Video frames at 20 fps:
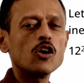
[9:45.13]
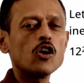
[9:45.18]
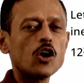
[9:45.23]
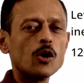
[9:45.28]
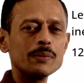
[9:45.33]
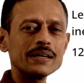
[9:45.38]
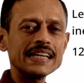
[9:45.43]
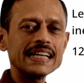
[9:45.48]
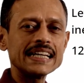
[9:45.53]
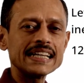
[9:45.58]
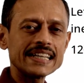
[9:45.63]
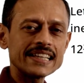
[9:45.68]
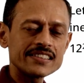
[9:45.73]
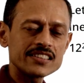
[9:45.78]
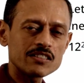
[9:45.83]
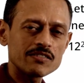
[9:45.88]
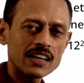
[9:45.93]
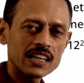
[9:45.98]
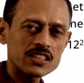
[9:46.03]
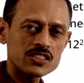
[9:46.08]
How many
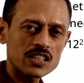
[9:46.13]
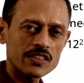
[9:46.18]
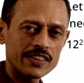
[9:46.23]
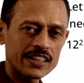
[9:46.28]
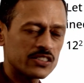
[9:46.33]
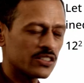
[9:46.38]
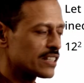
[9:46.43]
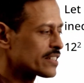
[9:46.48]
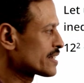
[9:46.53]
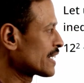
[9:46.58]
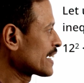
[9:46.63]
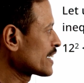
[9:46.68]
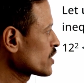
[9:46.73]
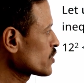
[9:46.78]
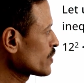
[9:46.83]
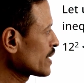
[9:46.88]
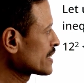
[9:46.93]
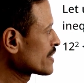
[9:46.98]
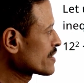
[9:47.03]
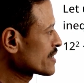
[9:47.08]
integer values of x will
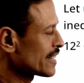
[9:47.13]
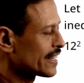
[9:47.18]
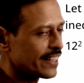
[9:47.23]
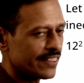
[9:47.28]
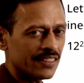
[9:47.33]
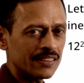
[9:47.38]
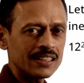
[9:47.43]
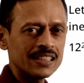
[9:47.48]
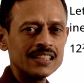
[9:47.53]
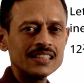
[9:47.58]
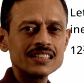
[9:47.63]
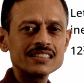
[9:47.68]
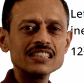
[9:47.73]
satisfy this condition?